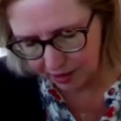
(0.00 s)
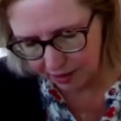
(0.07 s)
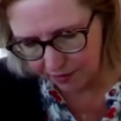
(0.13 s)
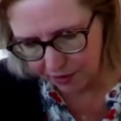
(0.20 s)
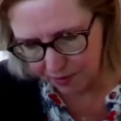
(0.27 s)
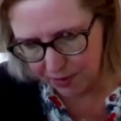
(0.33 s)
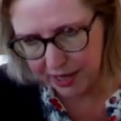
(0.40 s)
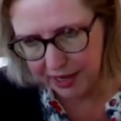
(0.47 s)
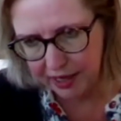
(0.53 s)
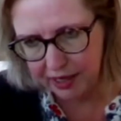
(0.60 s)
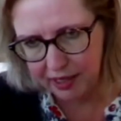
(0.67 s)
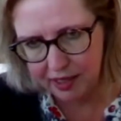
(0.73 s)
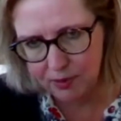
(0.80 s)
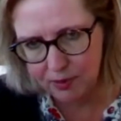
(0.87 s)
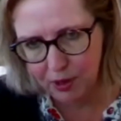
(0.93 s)
for
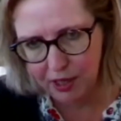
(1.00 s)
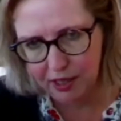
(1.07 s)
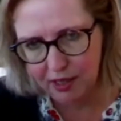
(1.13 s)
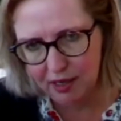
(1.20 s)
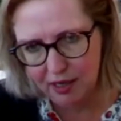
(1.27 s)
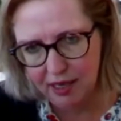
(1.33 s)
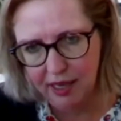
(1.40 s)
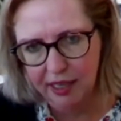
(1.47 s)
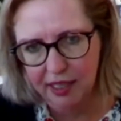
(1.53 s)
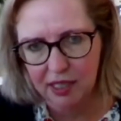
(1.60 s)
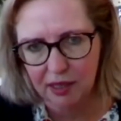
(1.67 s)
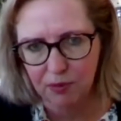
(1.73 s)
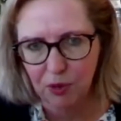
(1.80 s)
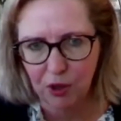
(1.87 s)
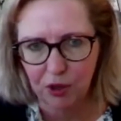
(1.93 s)
me, it's by
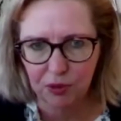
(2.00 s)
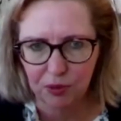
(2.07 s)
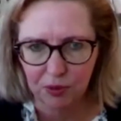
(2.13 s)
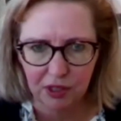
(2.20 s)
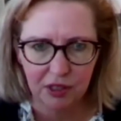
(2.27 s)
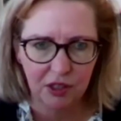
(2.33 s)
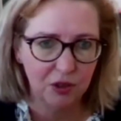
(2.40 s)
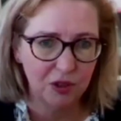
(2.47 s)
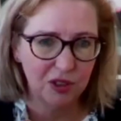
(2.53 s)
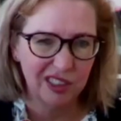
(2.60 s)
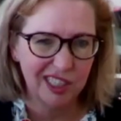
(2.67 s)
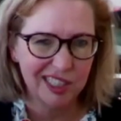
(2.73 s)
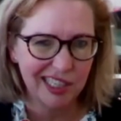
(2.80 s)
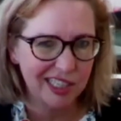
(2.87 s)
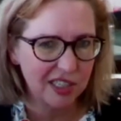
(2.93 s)
engaging both within the
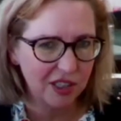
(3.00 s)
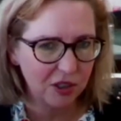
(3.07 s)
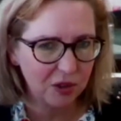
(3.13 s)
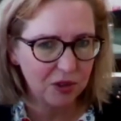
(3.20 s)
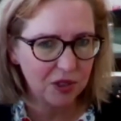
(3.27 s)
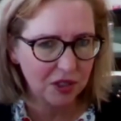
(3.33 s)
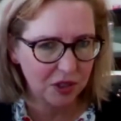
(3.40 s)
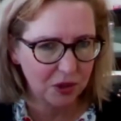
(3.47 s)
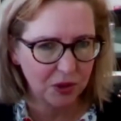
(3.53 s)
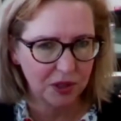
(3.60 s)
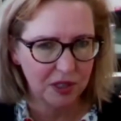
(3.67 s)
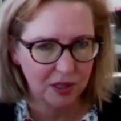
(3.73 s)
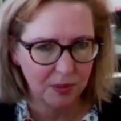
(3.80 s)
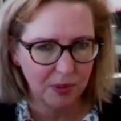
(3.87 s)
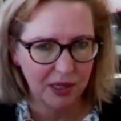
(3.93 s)
organisation and also
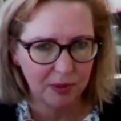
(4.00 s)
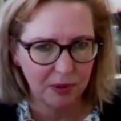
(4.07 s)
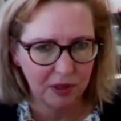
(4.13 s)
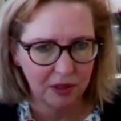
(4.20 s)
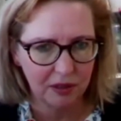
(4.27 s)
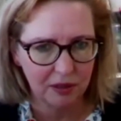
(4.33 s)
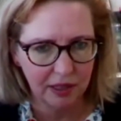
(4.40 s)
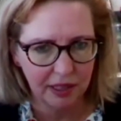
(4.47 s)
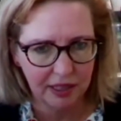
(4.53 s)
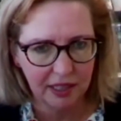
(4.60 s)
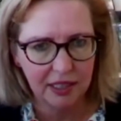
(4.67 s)
talking to people in